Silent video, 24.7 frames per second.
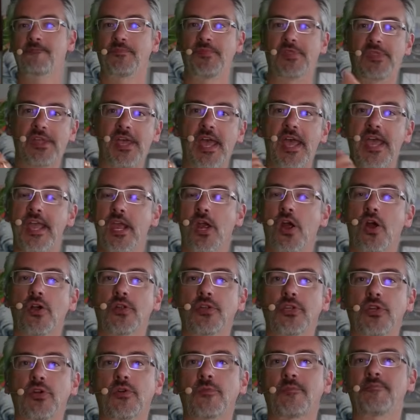They are
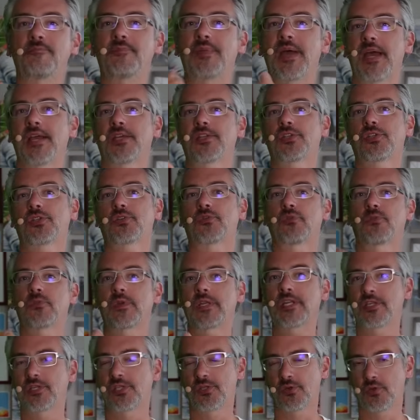your best
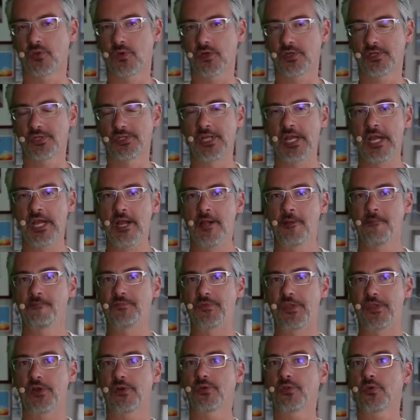resource.
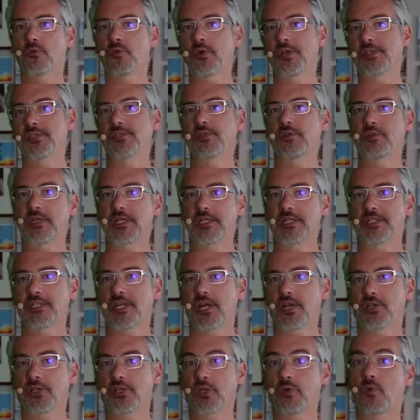They're the ones who can
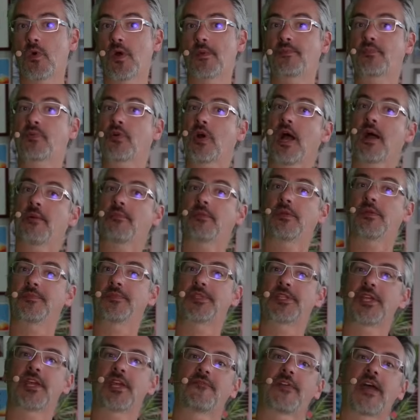tell you what
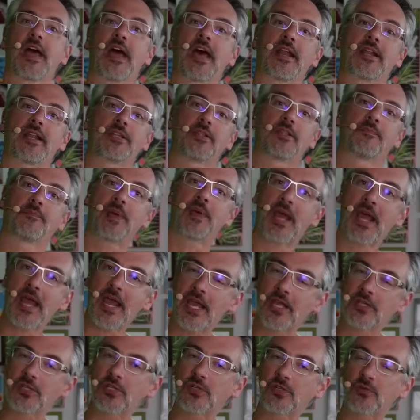problems they've had in the
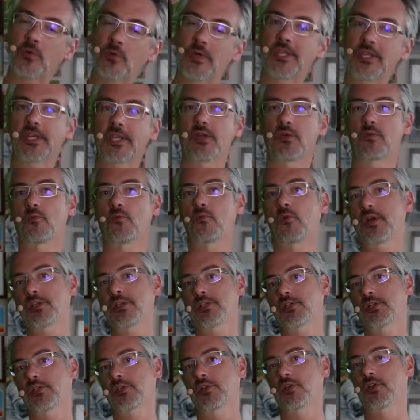past with it, what
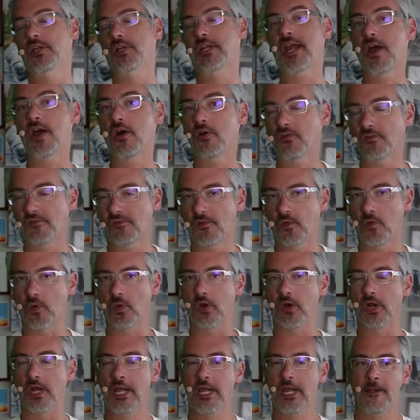to look out
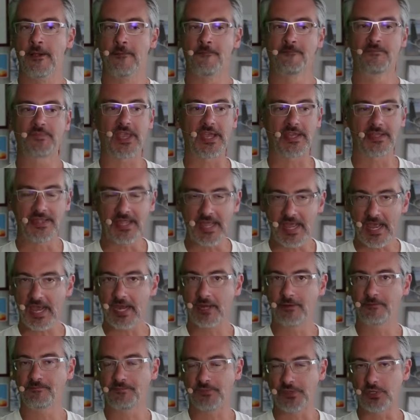for. And
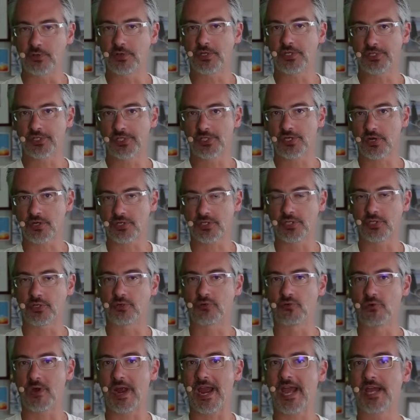then you can start to
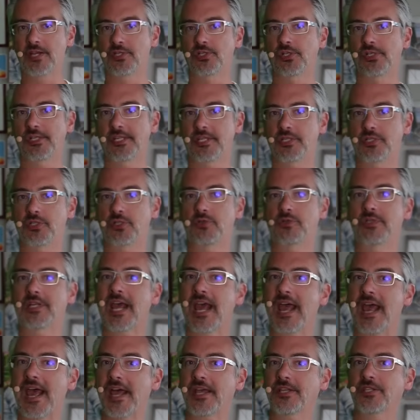gradually do
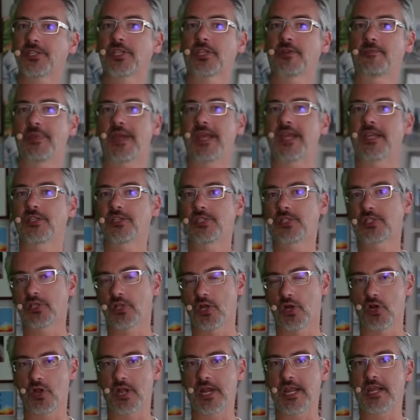task based
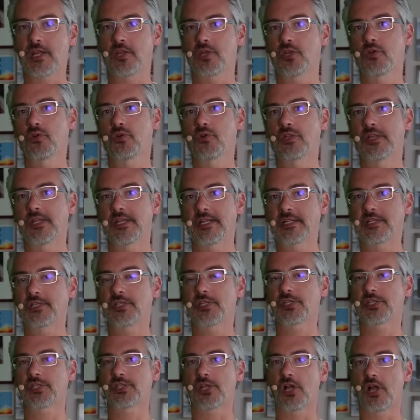learning, Googling to
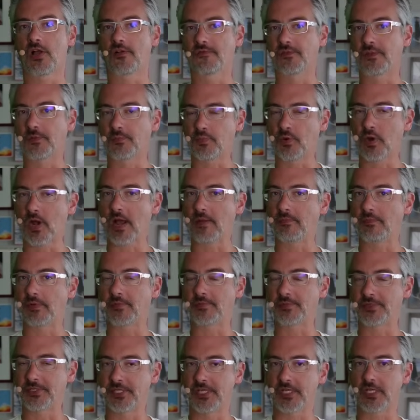solve the
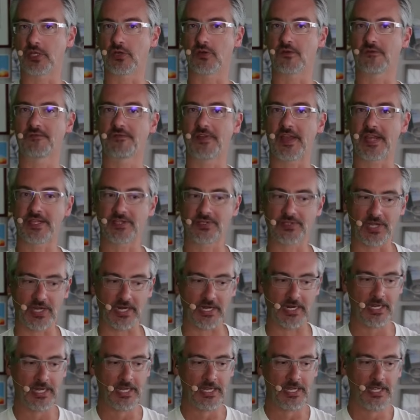problems that you're
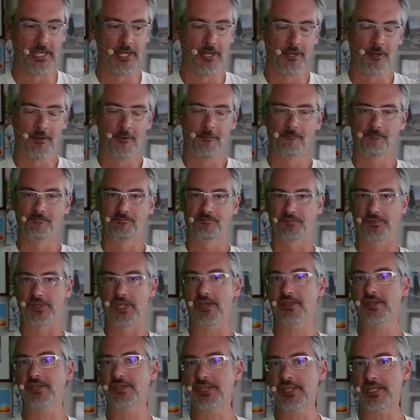facing. The
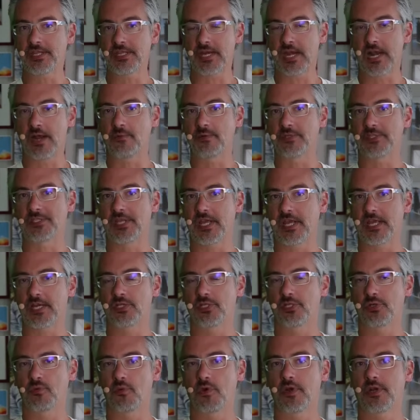other thing that I would say
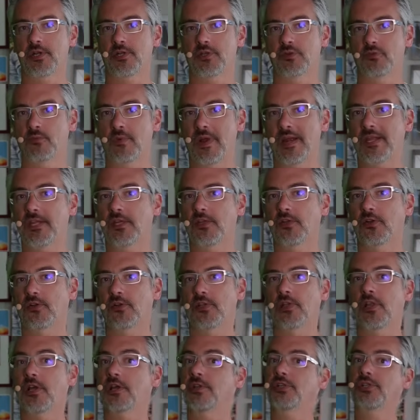is you want to do regular
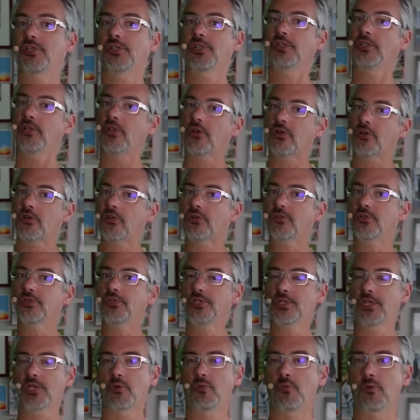lunch and
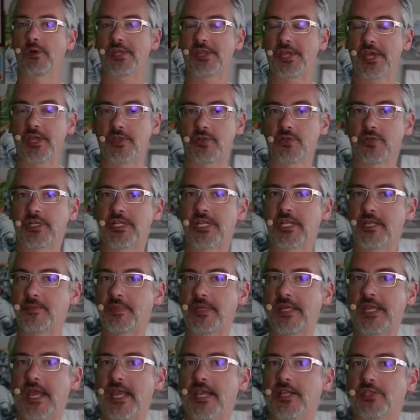learns with other
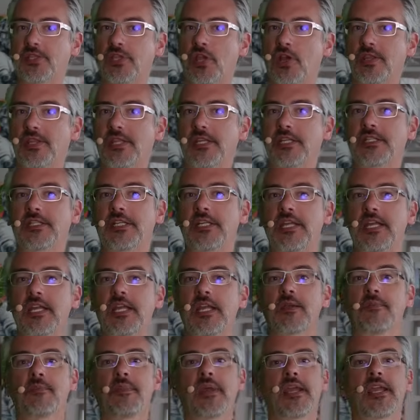DBAs on the
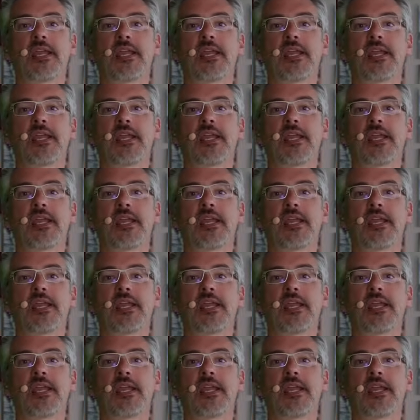team.